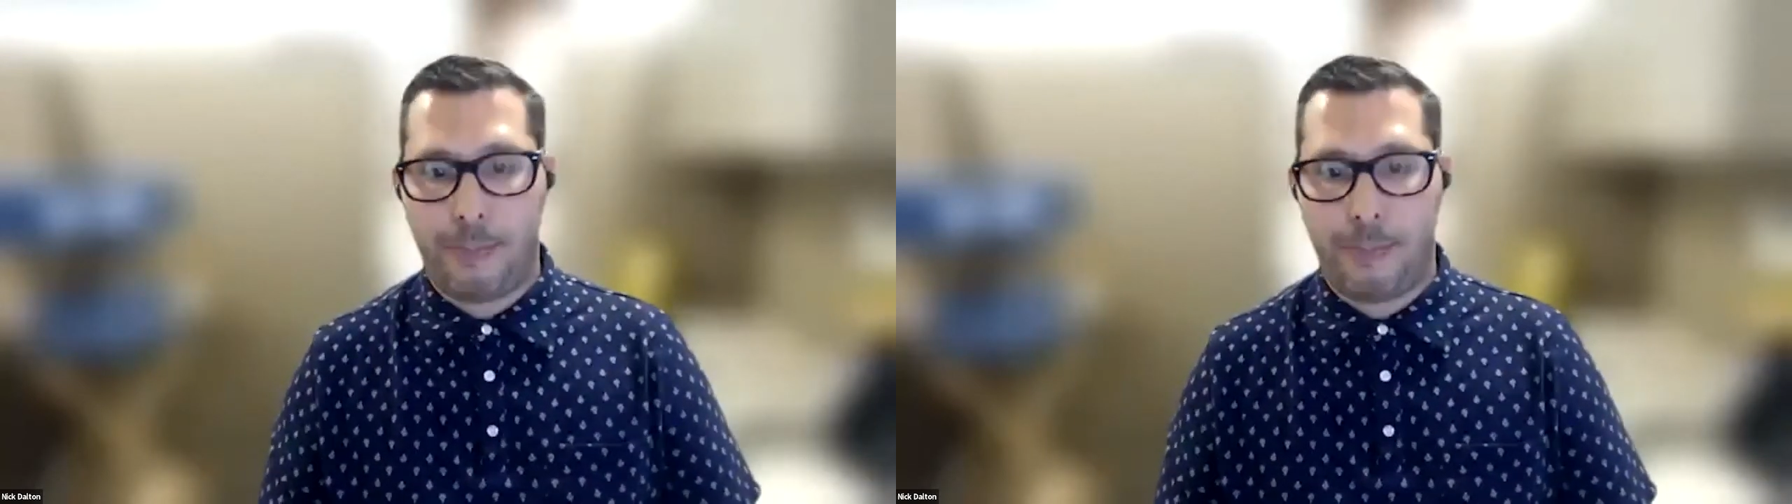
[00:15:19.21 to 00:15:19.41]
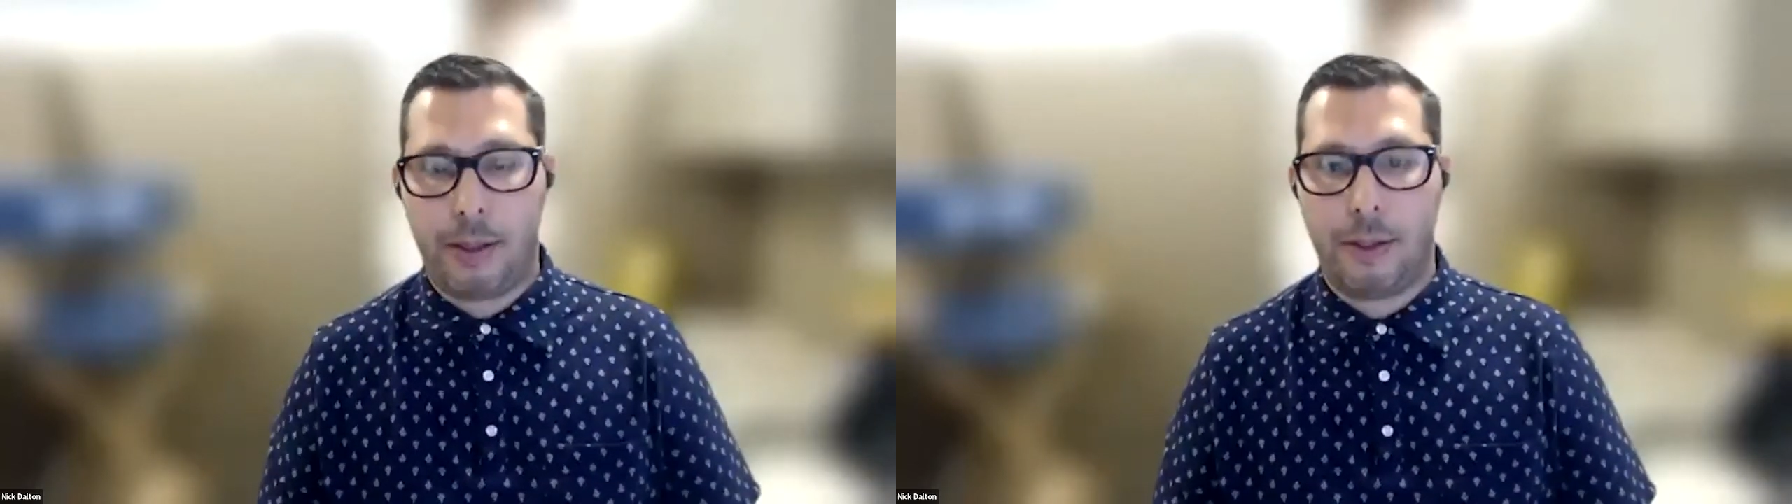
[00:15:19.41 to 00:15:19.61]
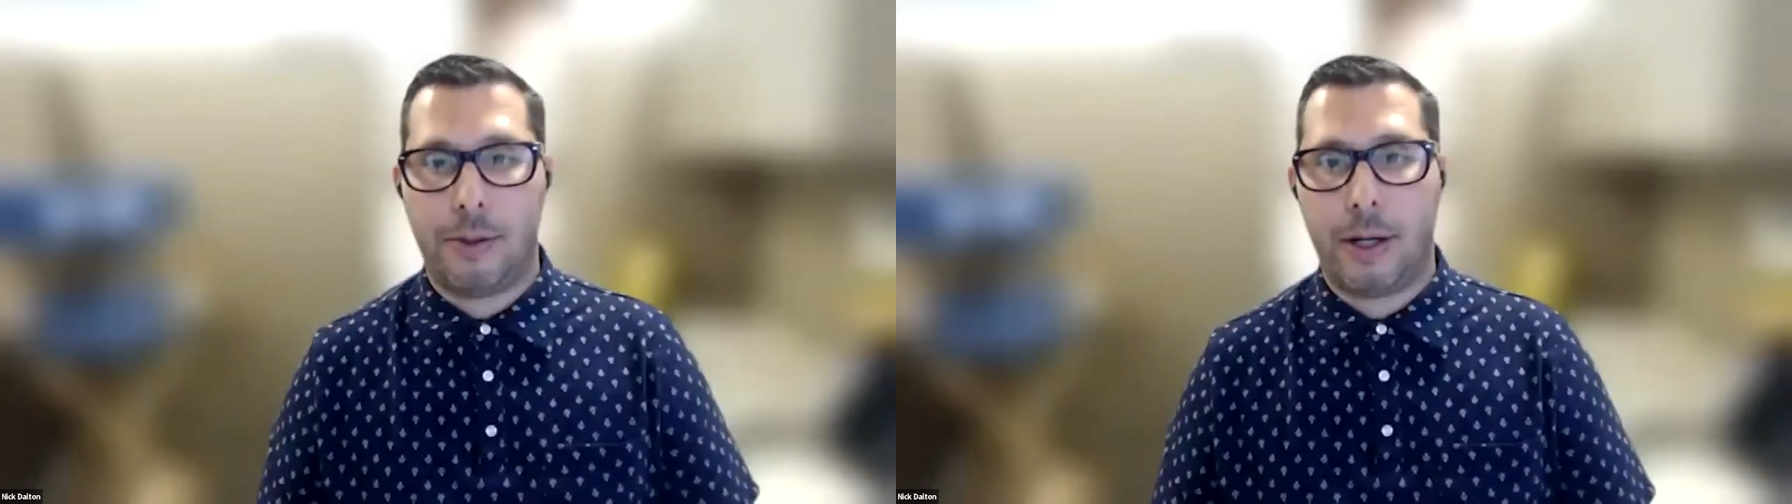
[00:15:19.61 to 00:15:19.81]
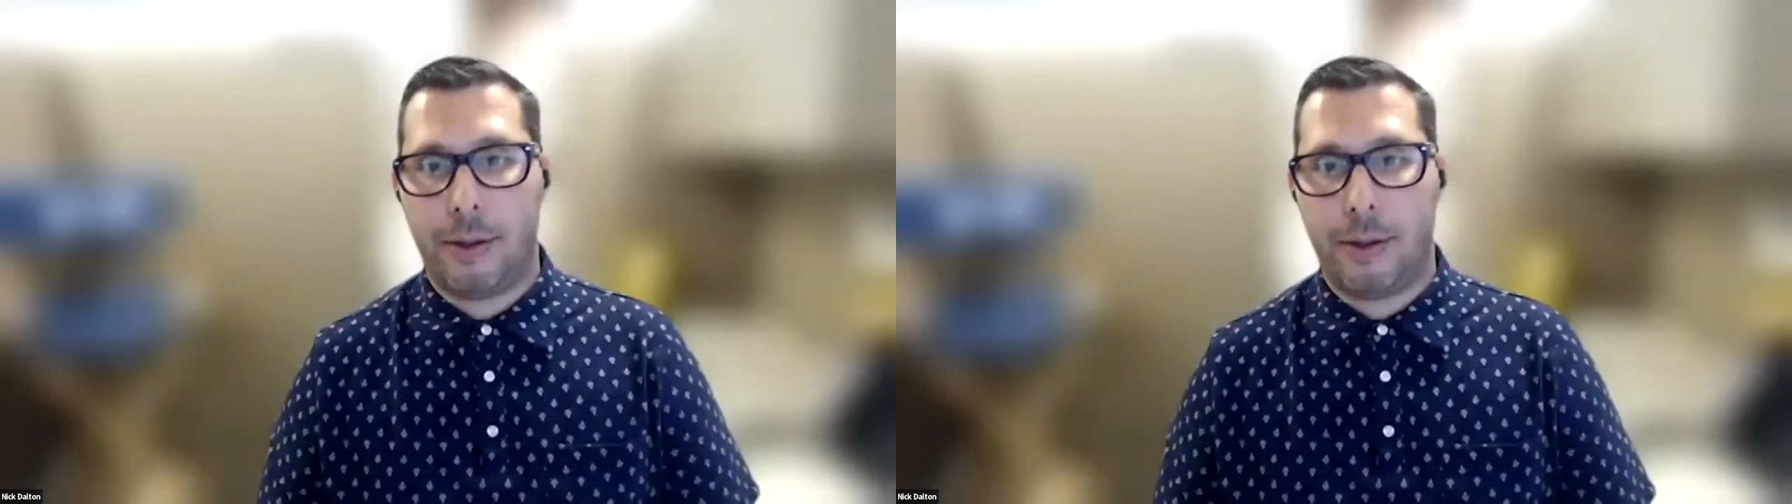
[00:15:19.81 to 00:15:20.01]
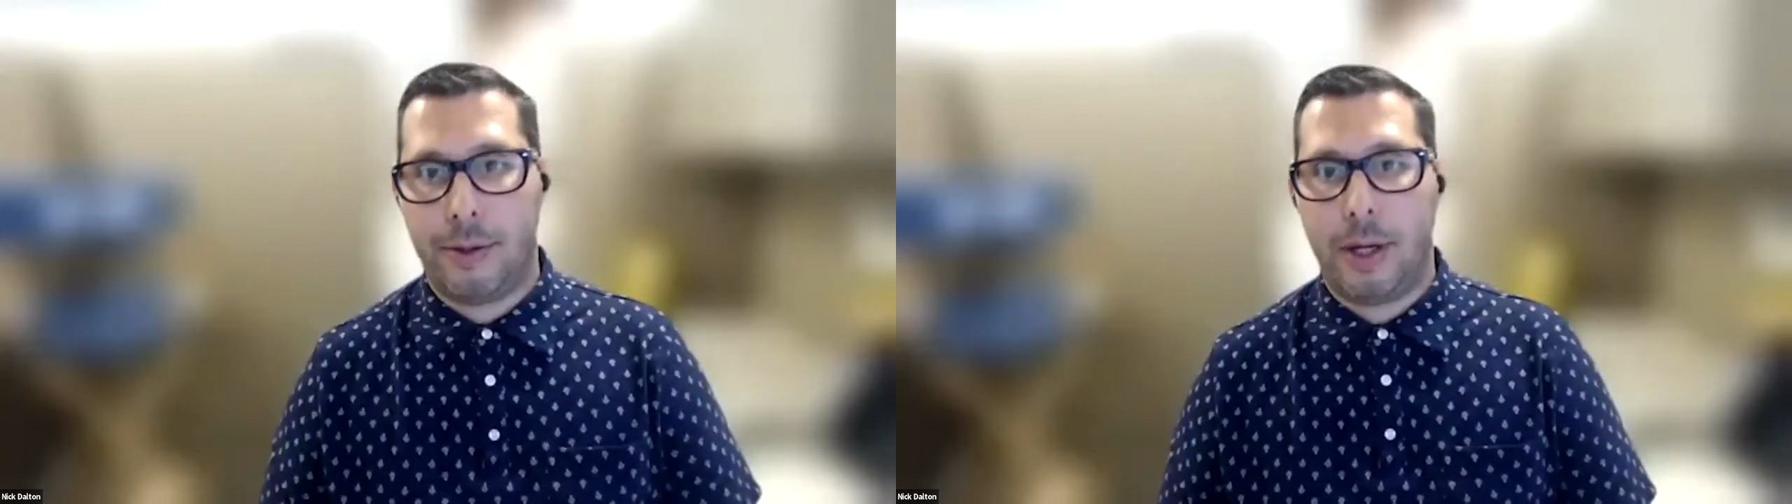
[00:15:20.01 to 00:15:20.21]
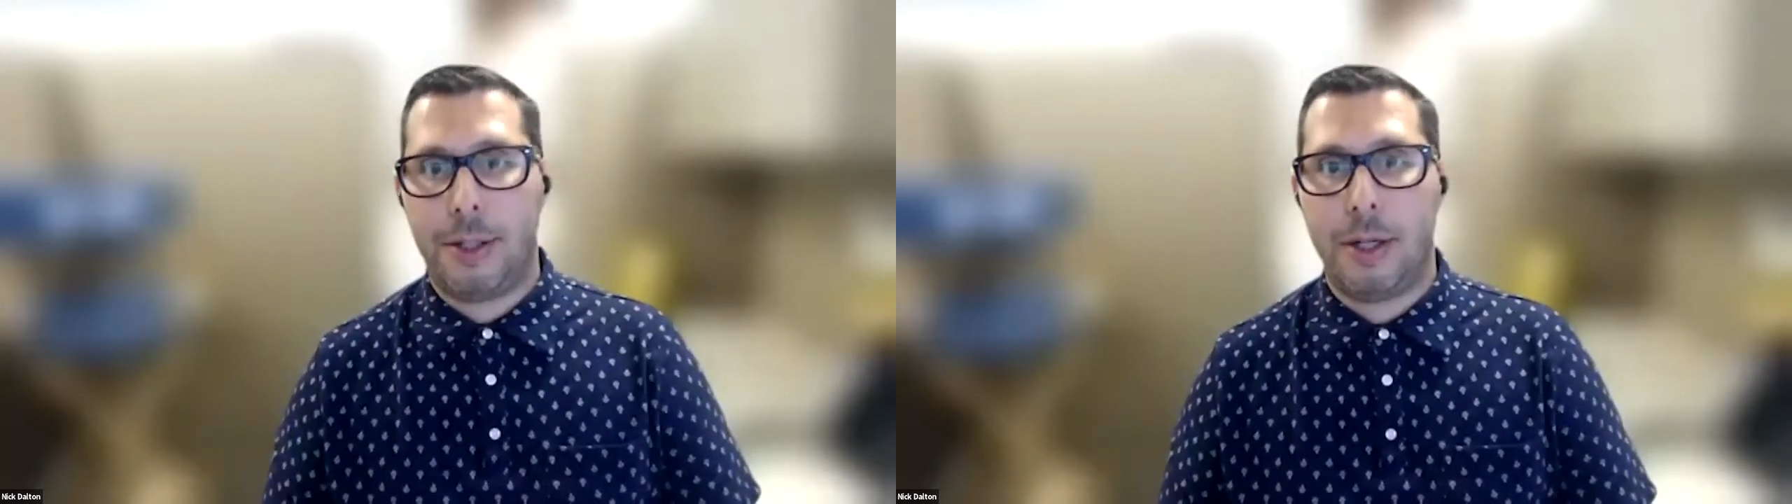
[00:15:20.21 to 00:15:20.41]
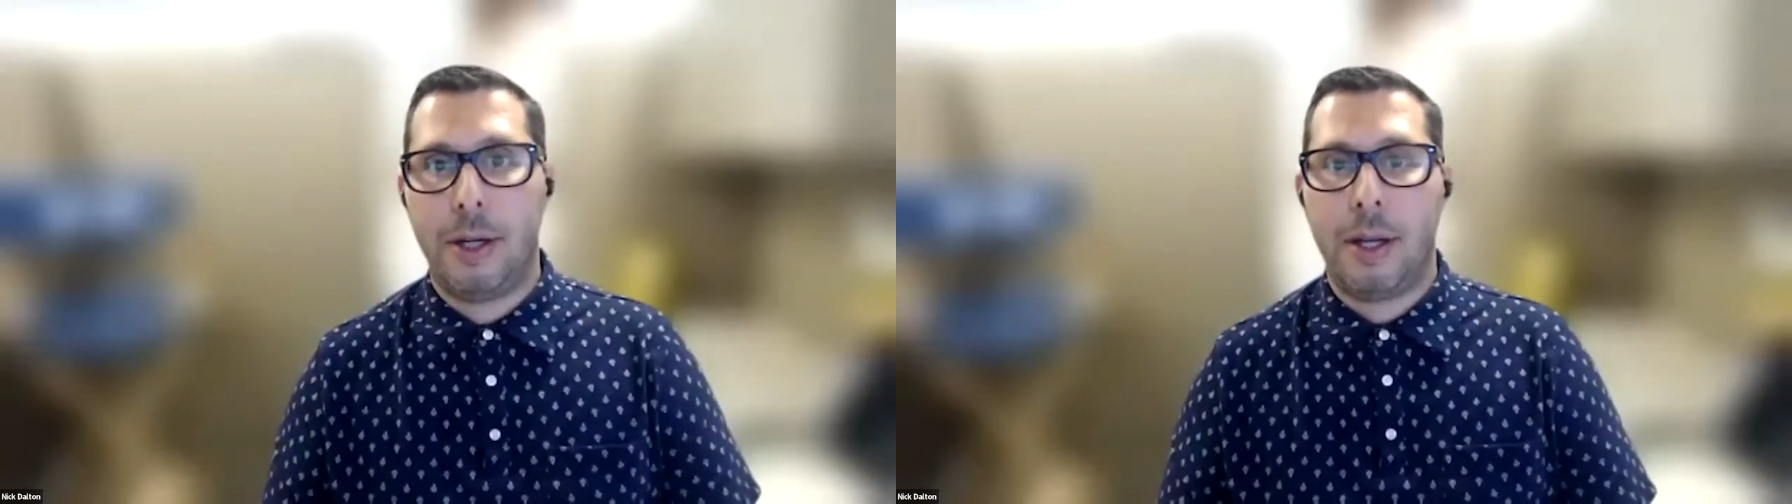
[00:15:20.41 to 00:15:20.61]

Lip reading: pick the correct location.